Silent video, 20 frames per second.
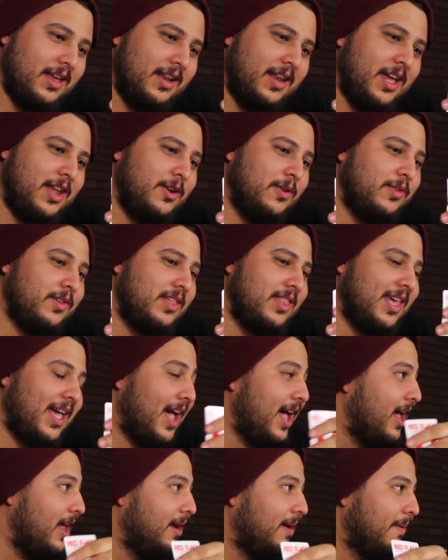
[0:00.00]
Not only
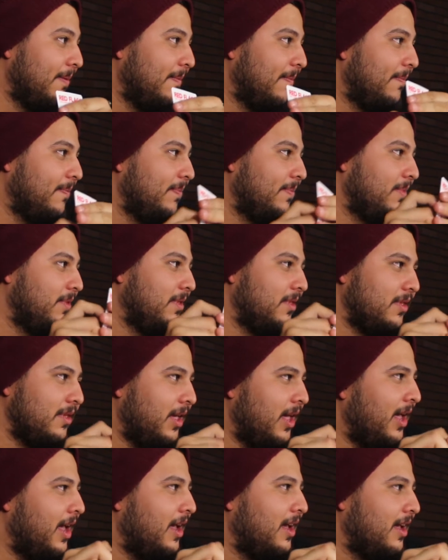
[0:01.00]
that.
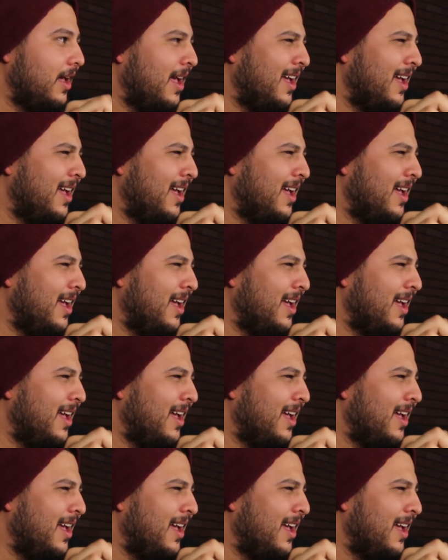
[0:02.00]
Hey.